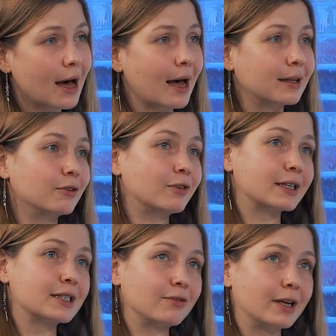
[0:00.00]
and
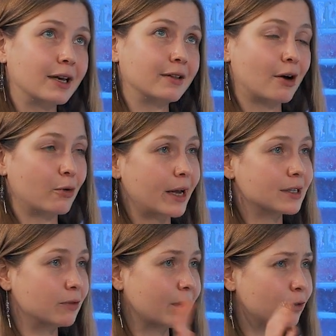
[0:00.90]
effectively our
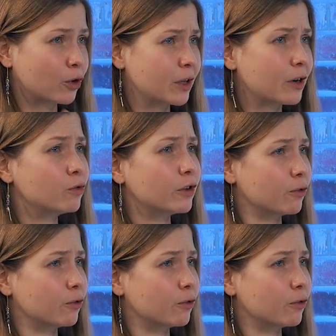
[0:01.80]
rating went through the roof.